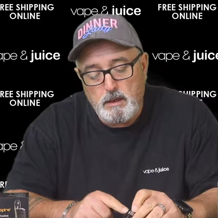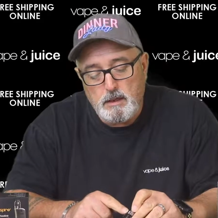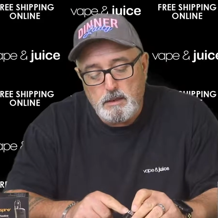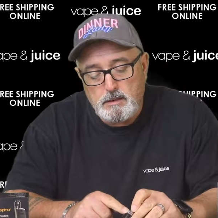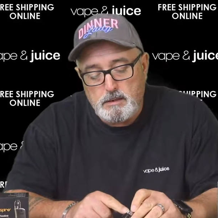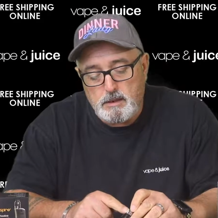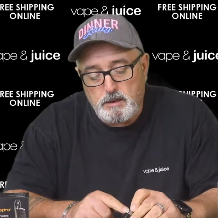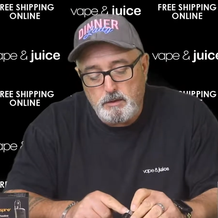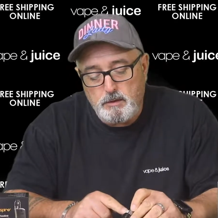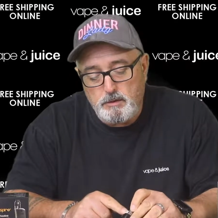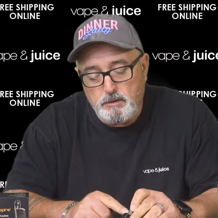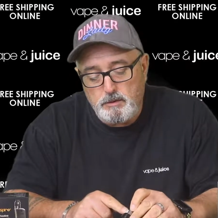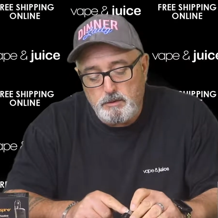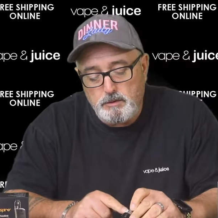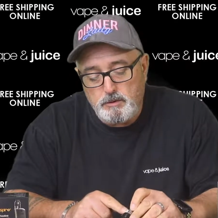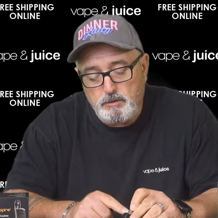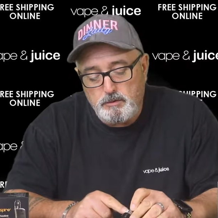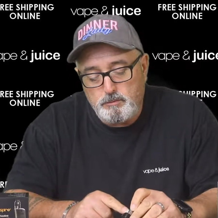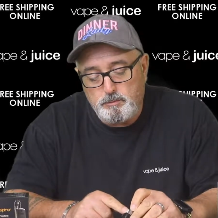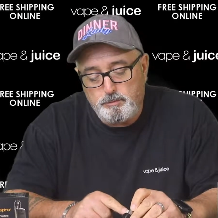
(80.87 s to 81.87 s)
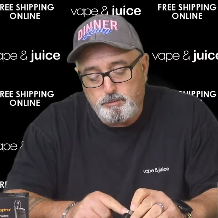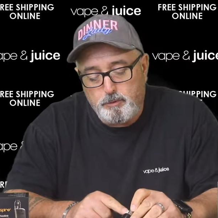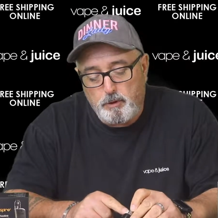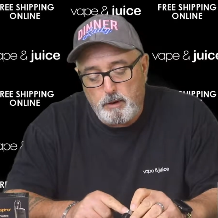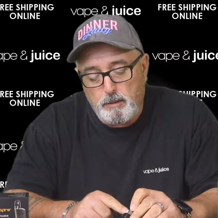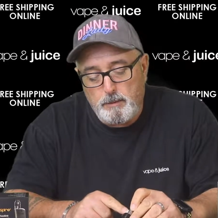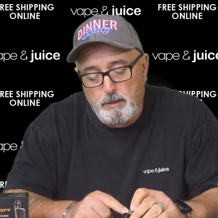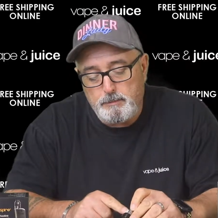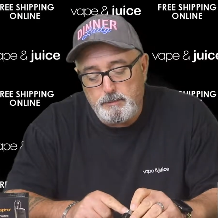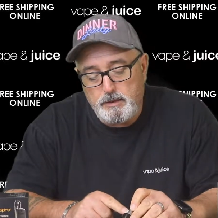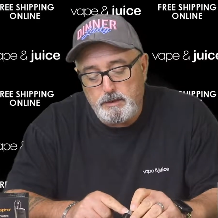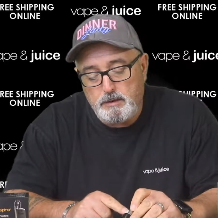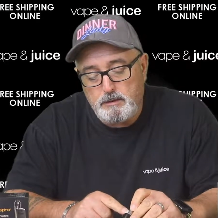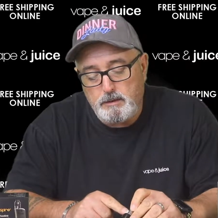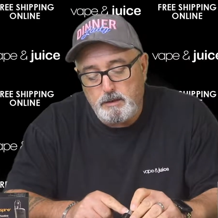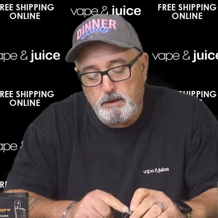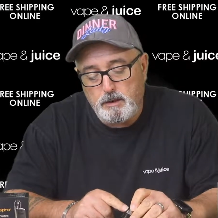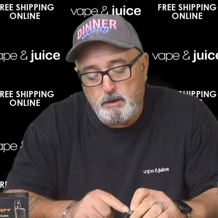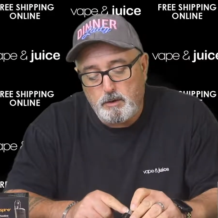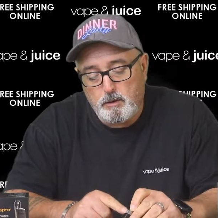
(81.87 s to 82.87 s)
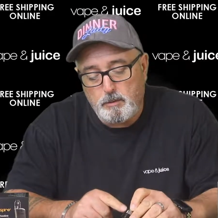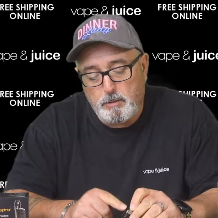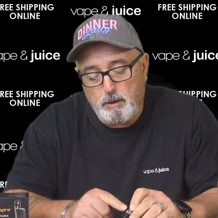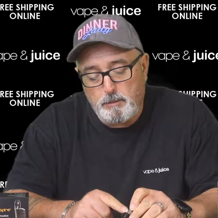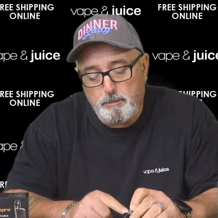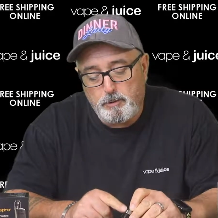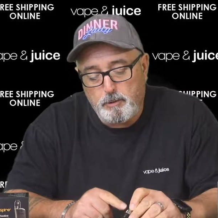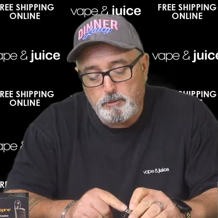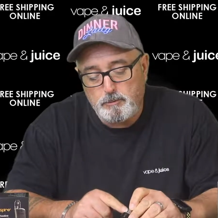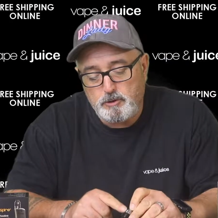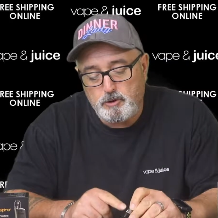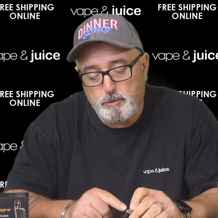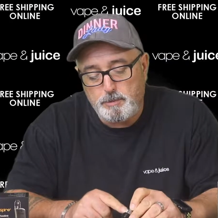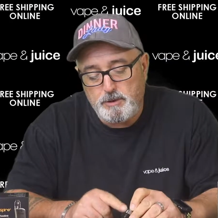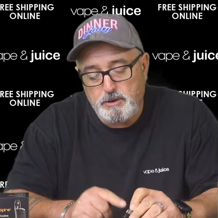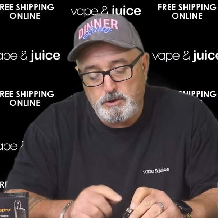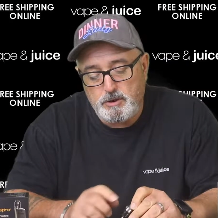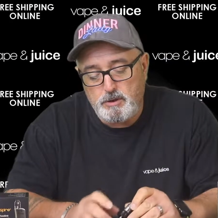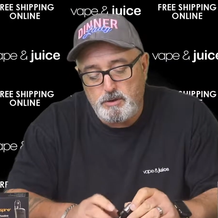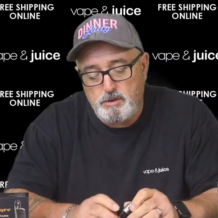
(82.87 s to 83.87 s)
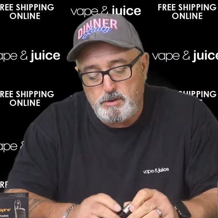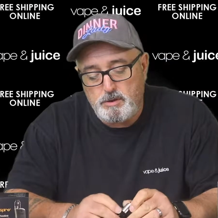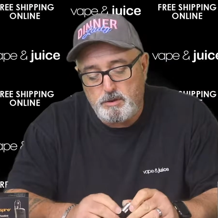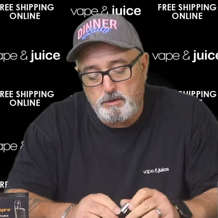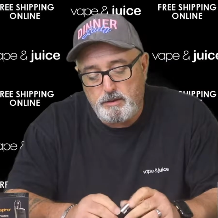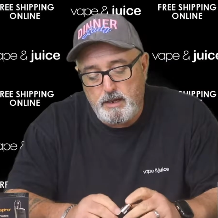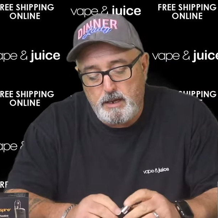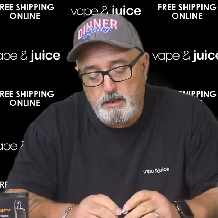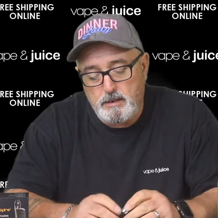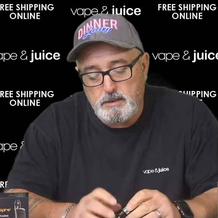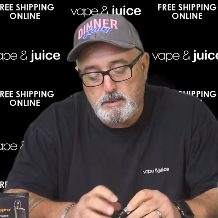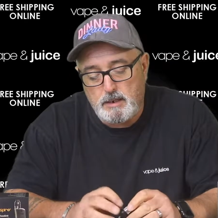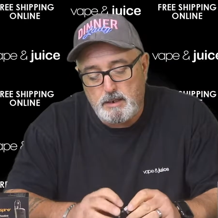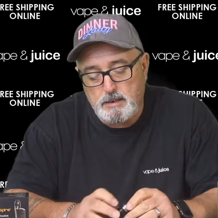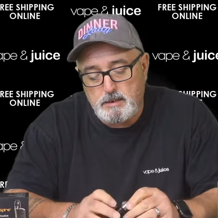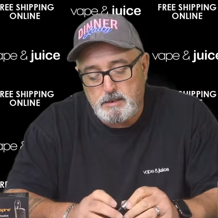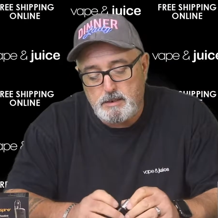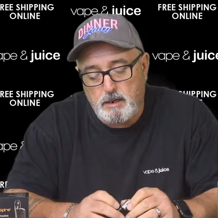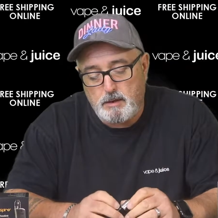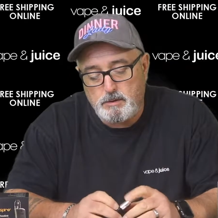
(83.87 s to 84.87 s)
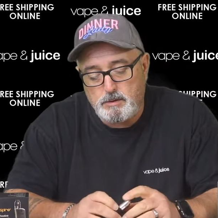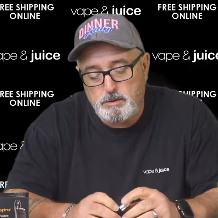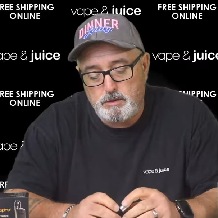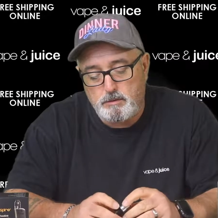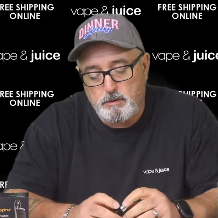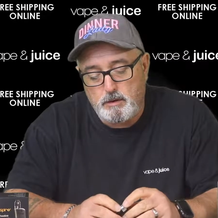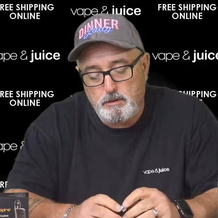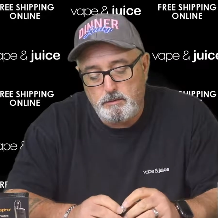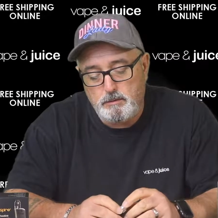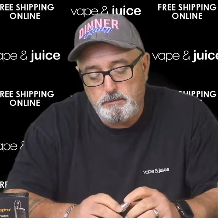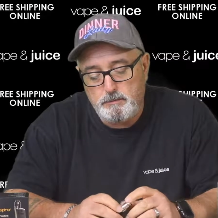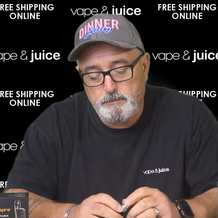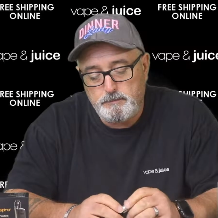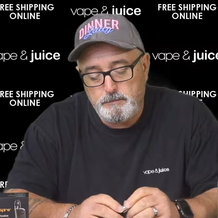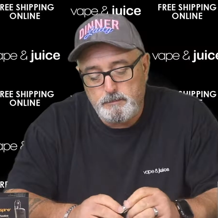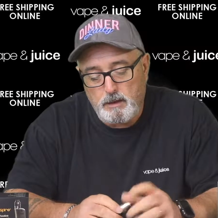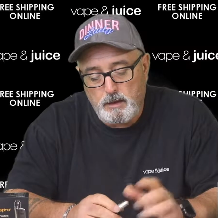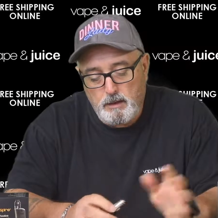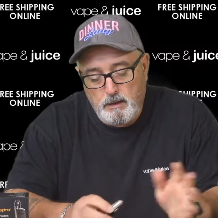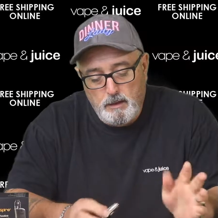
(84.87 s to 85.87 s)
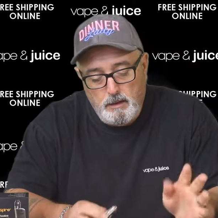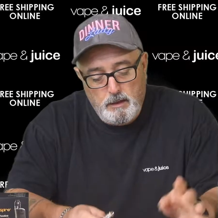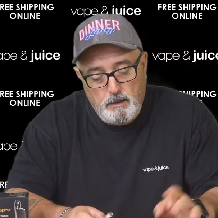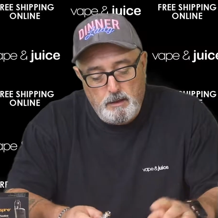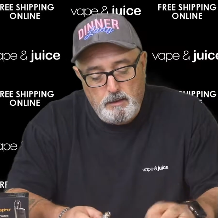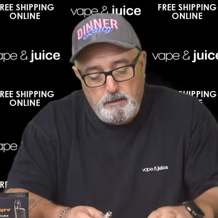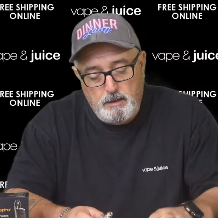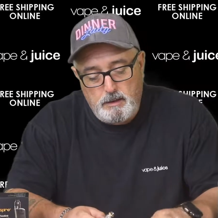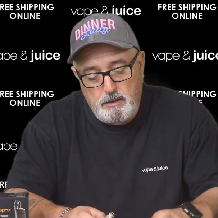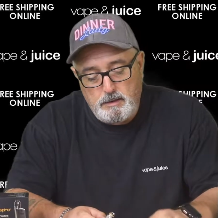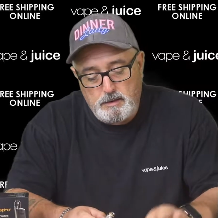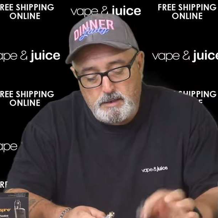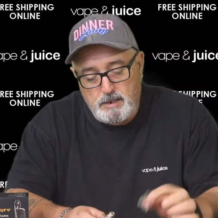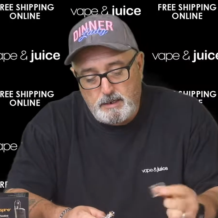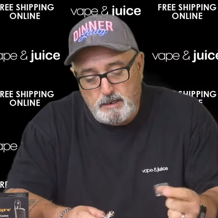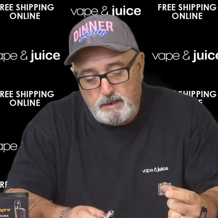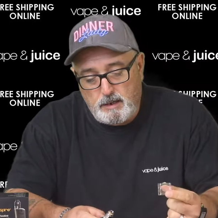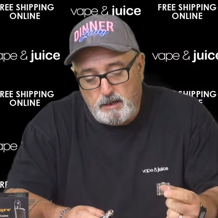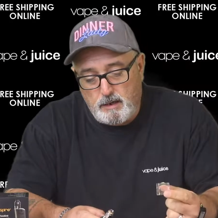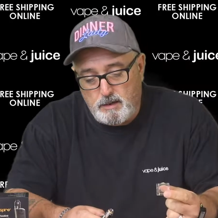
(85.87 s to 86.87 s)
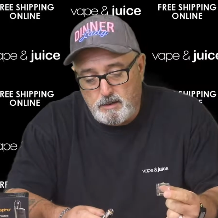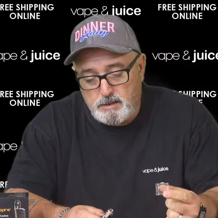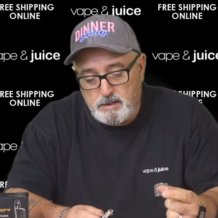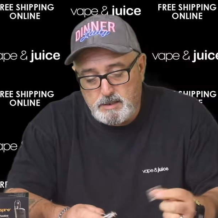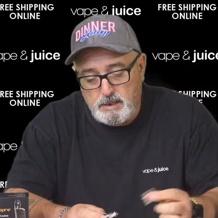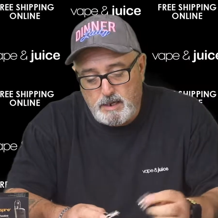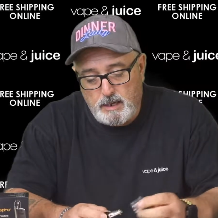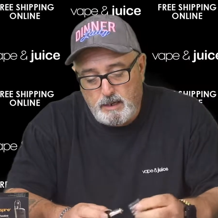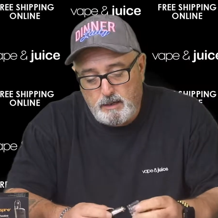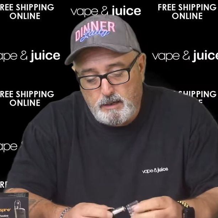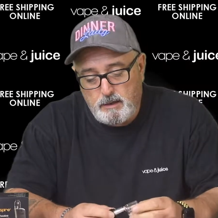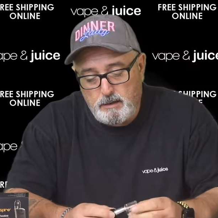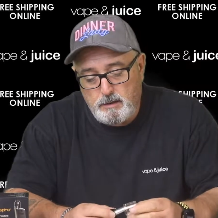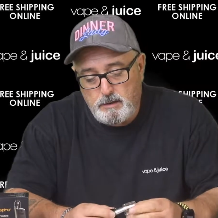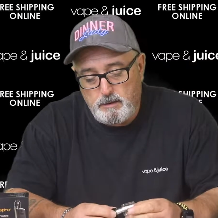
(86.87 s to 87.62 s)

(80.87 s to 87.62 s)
So you prime up your coil by dropping juice on there until it soaks through. Then you take your glass tank,